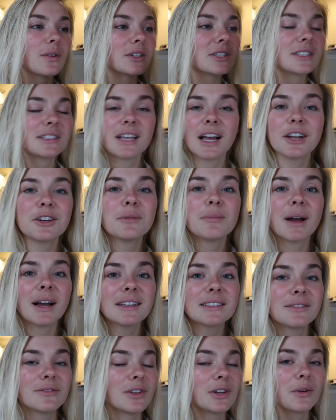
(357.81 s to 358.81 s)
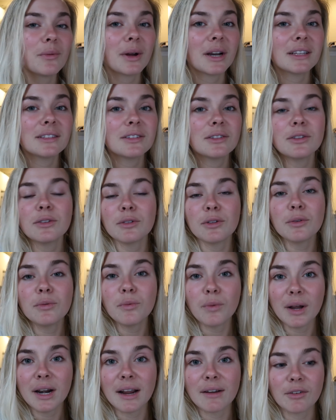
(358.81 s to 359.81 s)
or just $100 if you don't want it to Lulu,
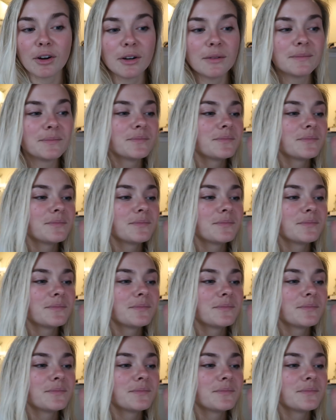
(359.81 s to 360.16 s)
whatever.